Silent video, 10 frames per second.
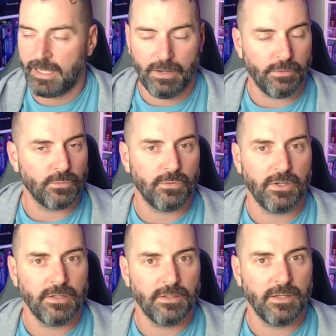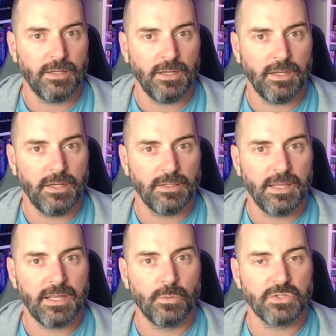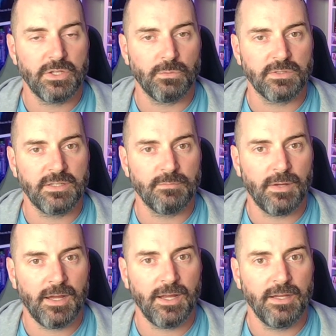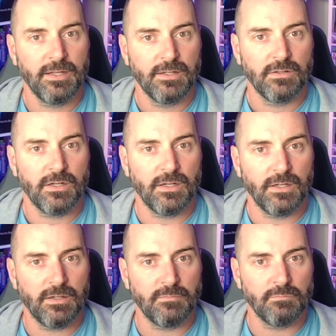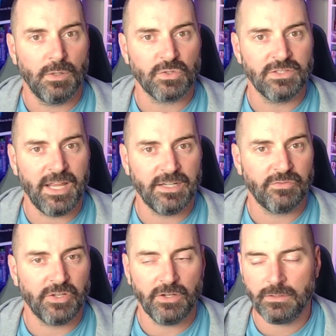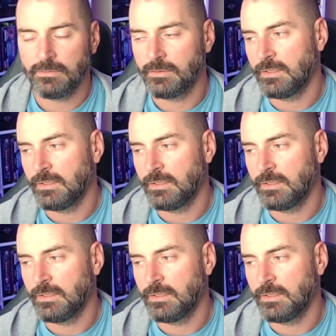I would want a language that was in my most native tongue.